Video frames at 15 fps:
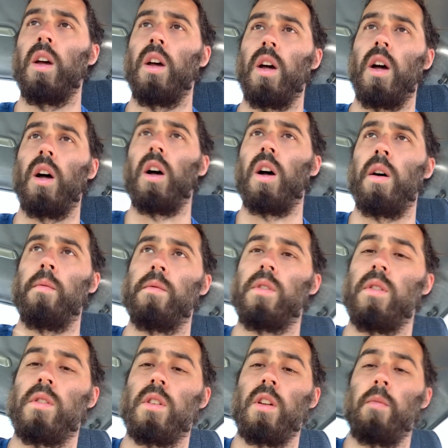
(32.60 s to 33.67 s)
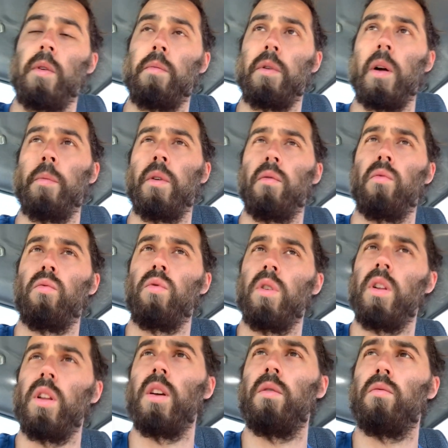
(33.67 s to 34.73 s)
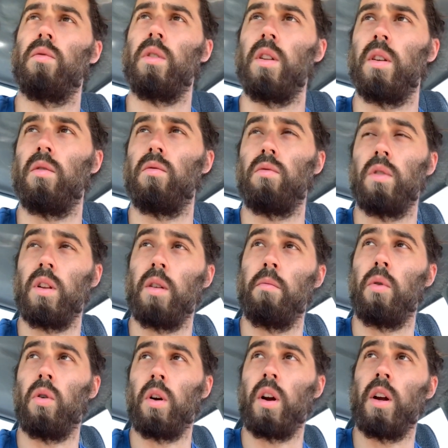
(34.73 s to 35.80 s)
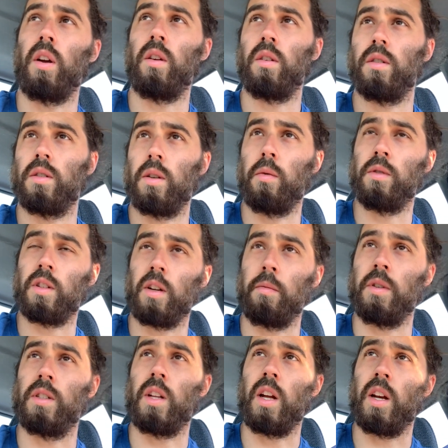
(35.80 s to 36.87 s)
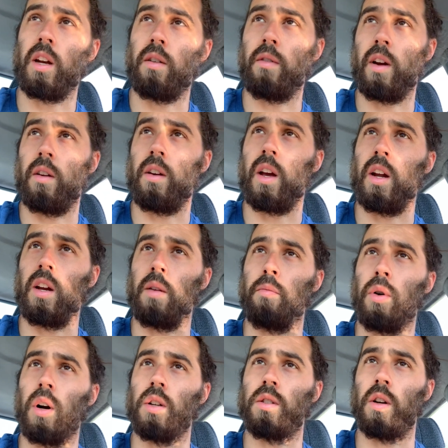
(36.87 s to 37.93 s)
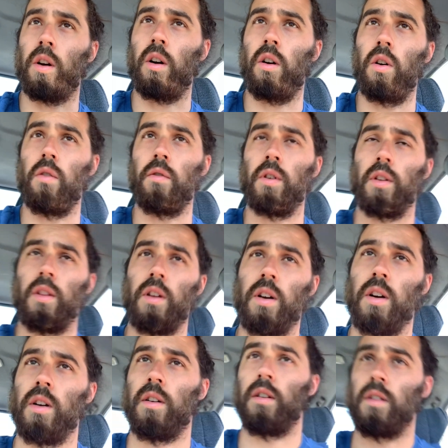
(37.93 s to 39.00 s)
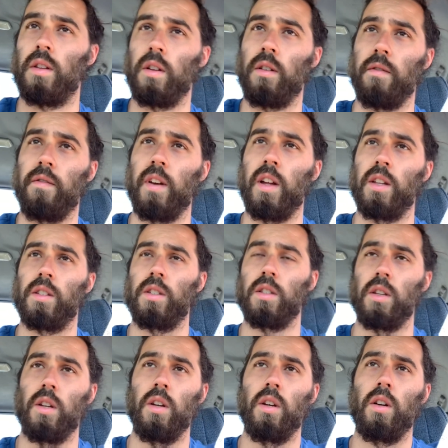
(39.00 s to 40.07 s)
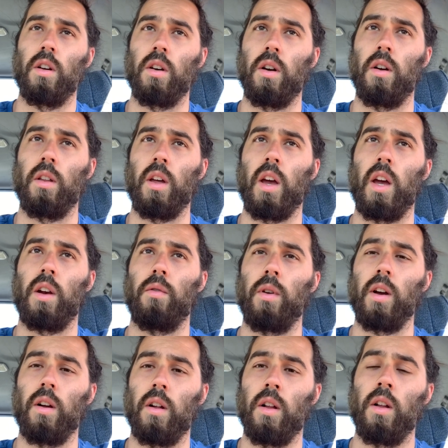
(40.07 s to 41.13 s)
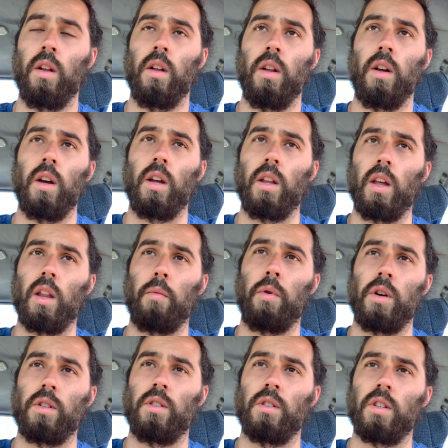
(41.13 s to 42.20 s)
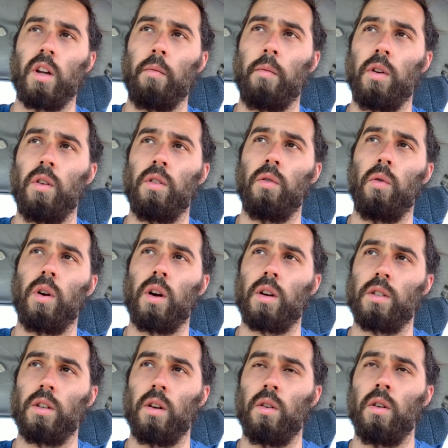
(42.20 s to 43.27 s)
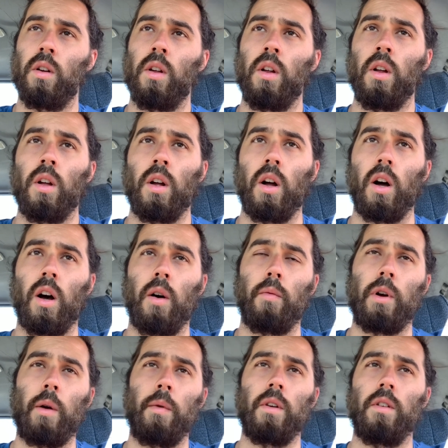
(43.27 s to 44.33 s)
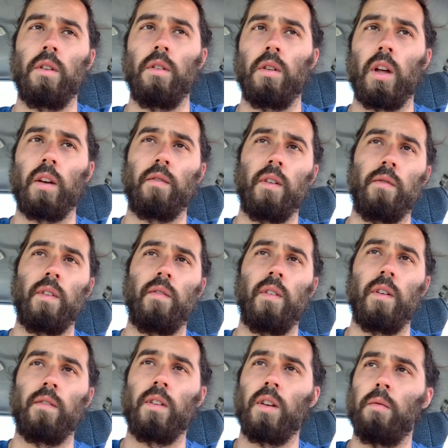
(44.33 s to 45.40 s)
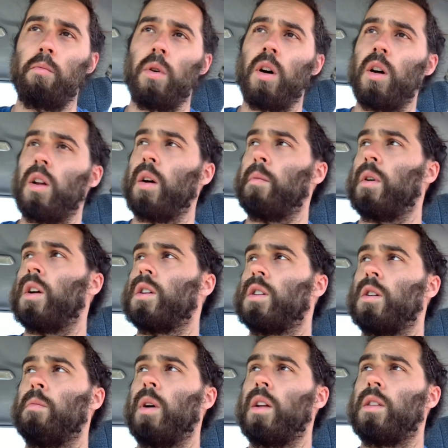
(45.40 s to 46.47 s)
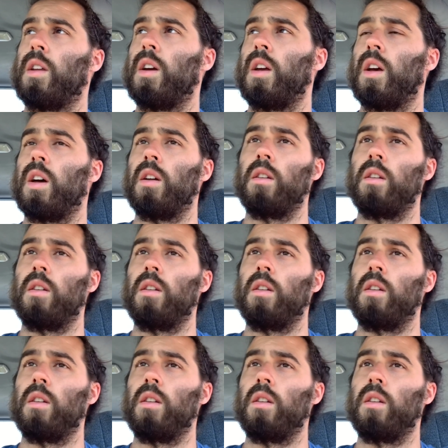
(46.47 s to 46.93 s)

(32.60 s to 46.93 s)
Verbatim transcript: Um, so it's gonna be probably really, really, really boring. Someone's gonna be standing around handing parts over the little fence or the handrail and the other person's gonna be doing the work. So uh, I'll probably do like 50-50, but I'm not sure about that yet.